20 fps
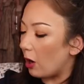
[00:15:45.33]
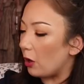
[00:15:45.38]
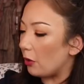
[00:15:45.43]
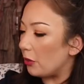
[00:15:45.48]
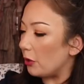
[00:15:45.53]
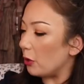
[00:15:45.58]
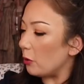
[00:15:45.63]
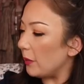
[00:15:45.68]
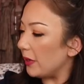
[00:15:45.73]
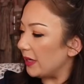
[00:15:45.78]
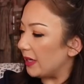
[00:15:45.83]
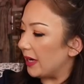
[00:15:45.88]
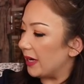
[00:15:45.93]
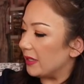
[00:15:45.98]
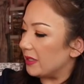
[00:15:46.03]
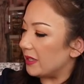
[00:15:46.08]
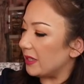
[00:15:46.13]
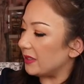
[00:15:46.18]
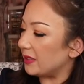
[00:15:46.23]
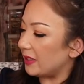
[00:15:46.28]
Although it,
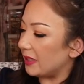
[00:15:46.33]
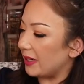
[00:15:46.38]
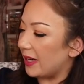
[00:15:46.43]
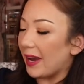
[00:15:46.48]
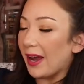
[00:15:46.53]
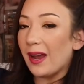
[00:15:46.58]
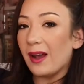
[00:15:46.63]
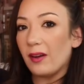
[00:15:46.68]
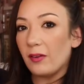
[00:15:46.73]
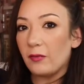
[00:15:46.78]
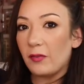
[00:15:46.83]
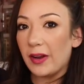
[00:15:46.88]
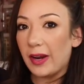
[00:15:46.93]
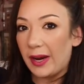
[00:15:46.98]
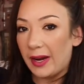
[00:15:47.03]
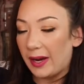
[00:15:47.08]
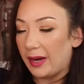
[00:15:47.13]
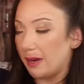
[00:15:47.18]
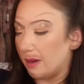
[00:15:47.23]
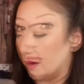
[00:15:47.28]
it doesn't have
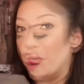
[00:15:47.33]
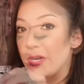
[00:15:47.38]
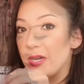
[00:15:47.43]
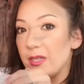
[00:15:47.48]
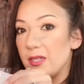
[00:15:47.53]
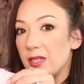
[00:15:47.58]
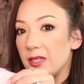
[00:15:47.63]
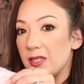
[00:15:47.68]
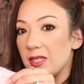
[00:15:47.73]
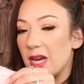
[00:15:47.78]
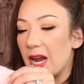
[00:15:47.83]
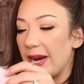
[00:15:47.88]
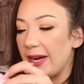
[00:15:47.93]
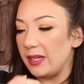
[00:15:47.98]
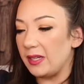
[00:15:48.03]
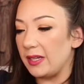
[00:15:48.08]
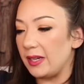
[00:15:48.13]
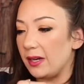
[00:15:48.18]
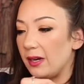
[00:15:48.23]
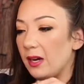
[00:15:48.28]
a uh, string to
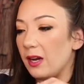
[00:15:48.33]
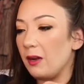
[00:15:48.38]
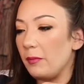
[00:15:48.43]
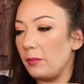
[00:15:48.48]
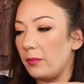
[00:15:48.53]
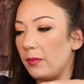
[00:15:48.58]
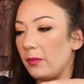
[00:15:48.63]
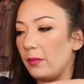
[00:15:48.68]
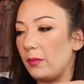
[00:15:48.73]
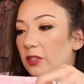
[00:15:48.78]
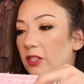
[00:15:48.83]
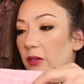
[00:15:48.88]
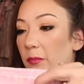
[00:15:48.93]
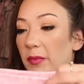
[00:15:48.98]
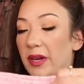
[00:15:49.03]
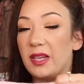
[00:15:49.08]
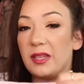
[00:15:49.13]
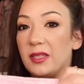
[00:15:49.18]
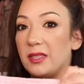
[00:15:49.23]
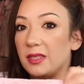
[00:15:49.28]
tighten it up, to
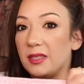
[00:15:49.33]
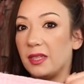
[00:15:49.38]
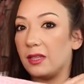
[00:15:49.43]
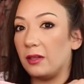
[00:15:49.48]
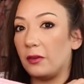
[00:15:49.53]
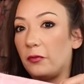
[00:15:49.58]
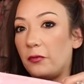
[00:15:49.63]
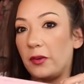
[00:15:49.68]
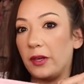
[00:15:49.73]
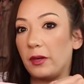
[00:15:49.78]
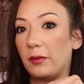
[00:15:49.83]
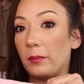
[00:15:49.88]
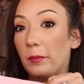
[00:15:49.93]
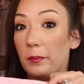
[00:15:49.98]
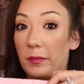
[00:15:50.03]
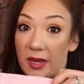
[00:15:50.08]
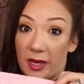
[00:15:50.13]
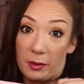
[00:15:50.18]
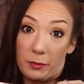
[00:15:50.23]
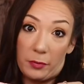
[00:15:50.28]
me this is going to fit
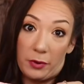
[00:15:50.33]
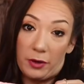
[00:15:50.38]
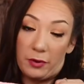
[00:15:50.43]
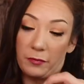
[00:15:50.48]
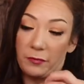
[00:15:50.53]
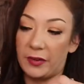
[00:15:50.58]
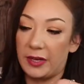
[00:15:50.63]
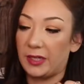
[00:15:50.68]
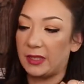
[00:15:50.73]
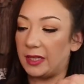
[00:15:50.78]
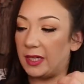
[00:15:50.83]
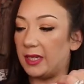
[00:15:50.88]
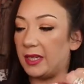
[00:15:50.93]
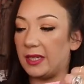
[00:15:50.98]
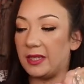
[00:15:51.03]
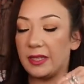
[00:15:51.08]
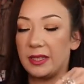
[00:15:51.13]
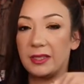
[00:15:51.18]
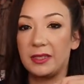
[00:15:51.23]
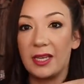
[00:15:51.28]
me perfect and
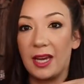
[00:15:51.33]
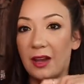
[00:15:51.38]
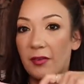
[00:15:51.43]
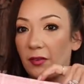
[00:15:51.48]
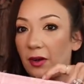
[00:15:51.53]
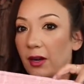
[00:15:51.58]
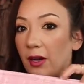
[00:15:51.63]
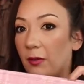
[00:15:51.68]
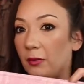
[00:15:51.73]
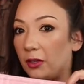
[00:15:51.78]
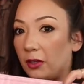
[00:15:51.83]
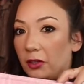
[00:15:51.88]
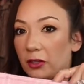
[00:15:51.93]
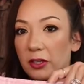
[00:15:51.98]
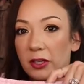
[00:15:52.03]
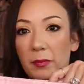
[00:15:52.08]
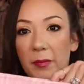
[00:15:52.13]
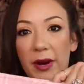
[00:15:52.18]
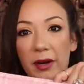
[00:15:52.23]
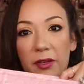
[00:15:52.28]
it does have a
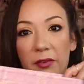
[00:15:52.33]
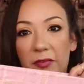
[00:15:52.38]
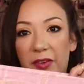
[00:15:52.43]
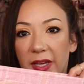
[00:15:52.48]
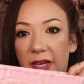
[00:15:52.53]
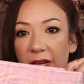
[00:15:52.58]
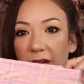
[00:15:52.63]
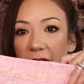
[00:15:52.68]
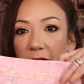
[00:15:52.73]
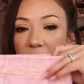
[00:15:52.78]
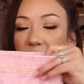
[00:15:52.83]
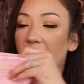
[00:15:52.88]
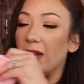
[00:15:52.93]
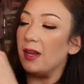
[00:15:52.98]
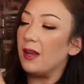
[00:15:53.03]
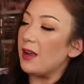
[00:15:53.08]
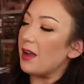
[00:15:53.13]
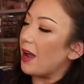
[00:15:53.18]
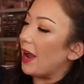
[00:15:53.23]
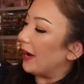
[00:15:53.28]
good amount of give
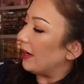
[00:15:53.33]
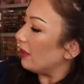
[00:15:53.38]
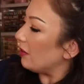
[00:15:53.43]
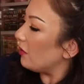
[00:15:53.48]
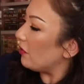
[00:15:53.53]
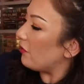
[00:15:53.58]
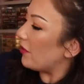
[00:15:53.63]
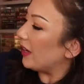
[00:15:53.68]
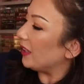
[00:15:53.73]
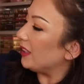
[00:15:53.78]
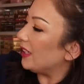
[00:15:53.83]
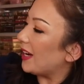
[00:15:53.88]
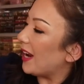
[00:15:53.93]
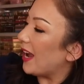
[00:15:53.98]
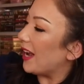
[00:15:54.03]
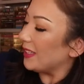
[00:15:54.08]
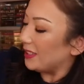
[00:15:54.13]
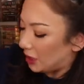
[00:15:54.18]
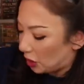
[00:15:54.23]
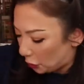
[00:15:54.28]
i love the fact that it
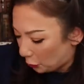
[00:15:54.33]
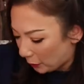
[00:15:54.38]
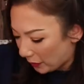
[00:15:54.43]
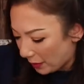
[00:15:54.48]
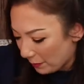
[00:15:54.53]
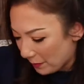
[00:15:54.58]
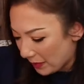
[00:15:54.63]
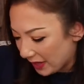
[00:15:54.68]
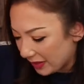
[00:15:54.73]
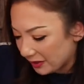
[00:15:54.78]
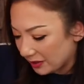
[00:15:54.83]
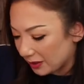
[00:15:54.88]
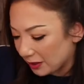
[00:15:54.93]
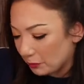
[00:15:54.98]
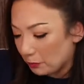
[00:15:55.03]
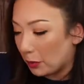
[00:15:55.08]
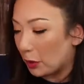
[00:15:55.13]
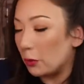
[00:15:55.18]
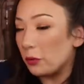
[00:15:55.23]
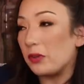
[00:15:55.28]
has three
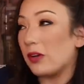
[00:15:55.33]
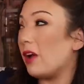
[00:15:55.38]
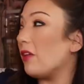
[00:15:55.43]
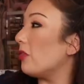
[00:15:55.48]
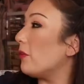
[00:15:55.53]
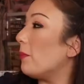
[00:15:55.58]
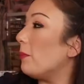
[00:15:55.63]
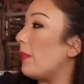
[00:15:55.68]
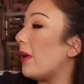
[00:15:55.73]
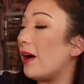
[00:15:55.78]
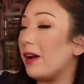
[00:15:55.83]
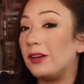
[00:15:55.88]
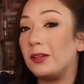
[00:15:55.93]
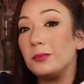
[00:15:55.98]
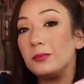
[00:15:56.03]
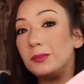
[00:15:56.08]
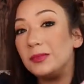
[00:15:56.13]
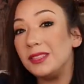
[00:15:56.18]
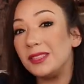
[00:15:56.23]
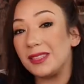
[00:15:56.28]
buttons both on the
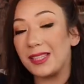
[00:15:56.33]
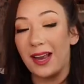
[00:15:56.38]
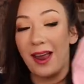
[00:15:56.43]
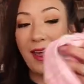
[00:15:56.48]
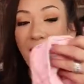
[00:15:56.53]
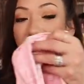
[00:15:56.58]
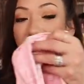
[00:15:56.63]
bottoms